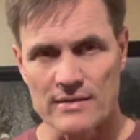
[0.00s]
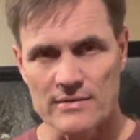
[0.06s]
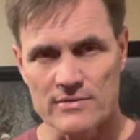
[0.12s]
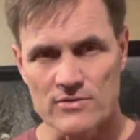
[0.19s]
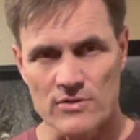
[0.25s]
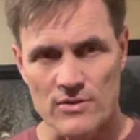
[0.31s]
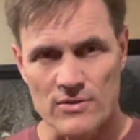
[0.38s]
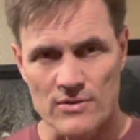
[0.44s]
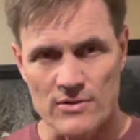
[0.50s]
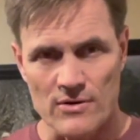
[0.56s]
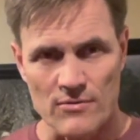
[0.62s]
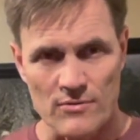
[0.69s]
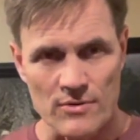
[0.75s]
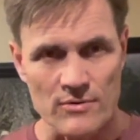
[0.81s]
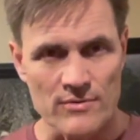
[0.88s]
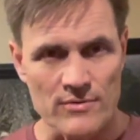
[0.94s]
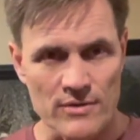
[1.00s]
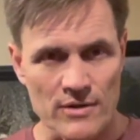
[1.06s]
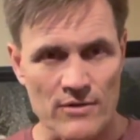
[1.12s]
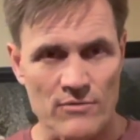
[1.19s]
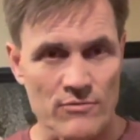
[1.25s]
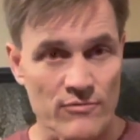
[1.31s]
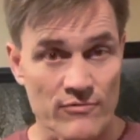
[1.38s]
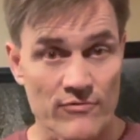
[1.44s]
So they're,
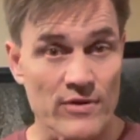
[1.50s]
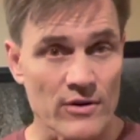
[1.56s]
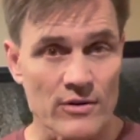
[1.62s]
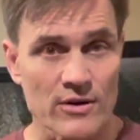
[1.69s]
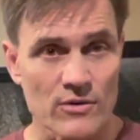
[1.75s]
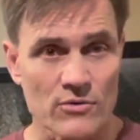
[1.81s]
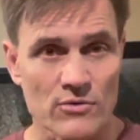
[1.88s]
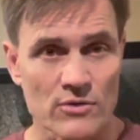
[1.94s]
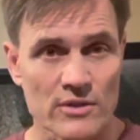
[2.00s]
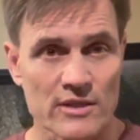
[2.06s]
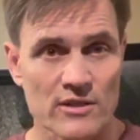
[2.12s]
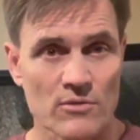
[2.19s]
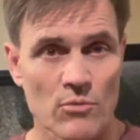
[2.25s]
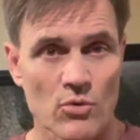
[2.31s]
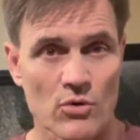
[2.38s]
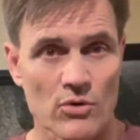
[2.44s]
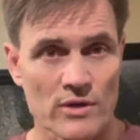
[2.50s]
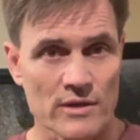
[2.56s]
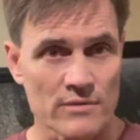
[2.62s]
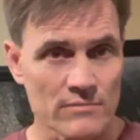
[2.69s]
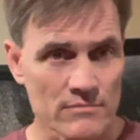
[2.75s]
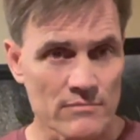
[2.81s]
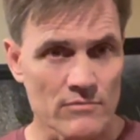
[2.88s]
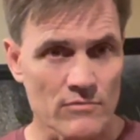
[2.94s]
they're very early in the
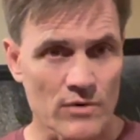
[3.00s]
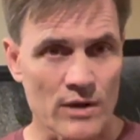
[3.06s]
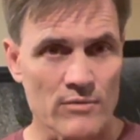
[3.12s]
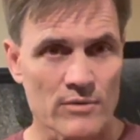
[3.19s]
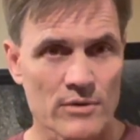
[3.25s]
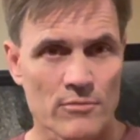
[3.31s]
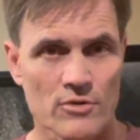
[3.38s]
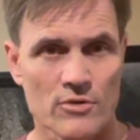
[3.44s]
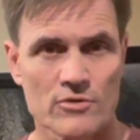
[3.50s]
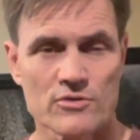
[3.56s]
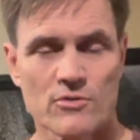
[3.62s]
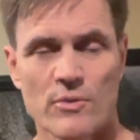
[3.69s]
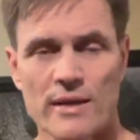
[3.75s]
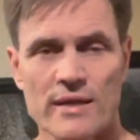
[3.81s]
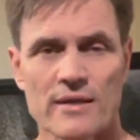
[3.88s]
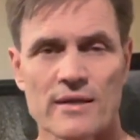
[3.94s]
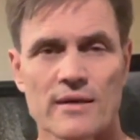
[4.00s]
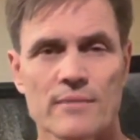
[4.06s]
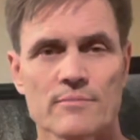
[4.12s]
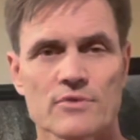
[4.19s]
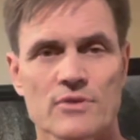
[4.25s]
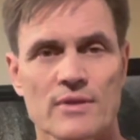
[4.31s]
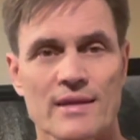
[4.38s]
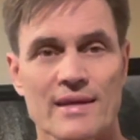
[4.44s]
morning, right when the birds are waking
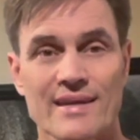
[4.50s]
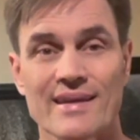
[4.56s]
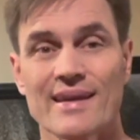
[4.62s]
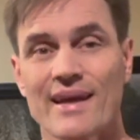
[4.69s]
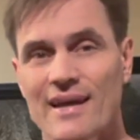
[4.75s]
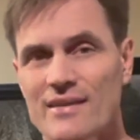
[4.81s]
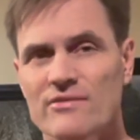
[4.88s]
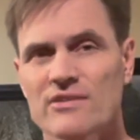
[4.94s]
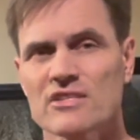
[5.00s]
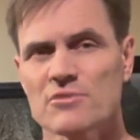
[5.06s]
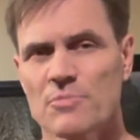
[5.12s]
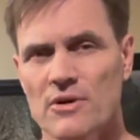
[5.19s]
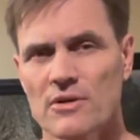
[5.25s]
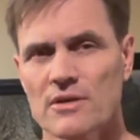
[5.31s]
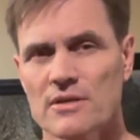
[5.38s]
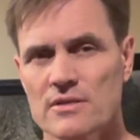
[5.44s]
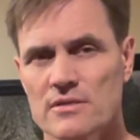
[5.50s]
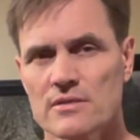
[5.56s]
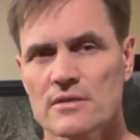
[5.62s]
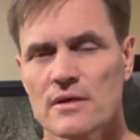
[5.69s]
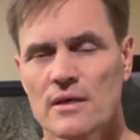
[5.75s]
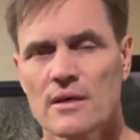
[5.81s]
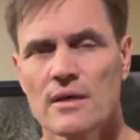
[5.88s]
up, so they can kind of experience